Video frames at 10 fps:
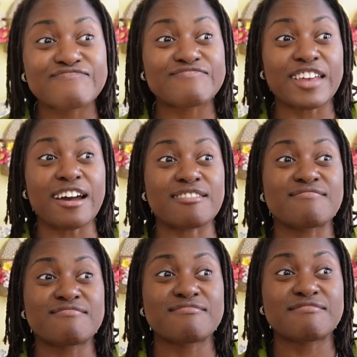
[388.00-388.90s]
yeah,
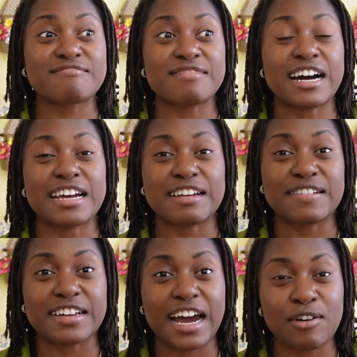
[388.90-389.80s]
I
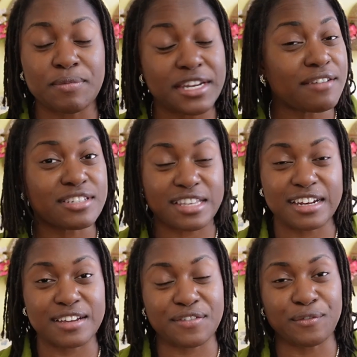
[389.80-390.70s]
would be devastated
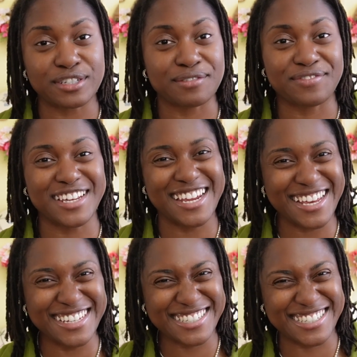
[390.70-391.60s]
if it wasn't
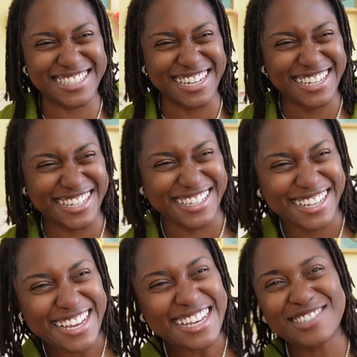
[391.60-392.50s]
finished.
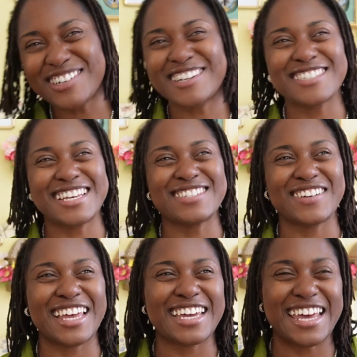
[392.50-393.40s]
It's one of those things where
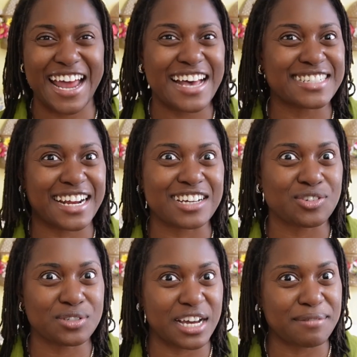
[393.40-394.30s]
like it has an
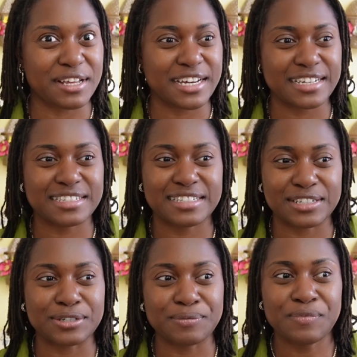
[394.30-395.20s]
actual timeline,
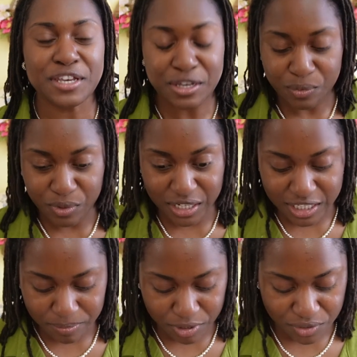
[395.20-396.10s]
so really need
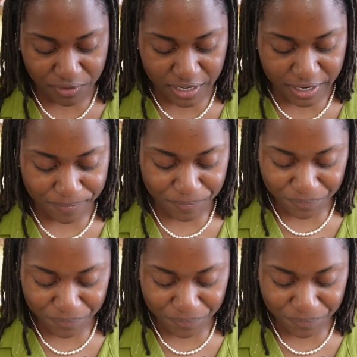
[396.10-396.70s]
to push for that.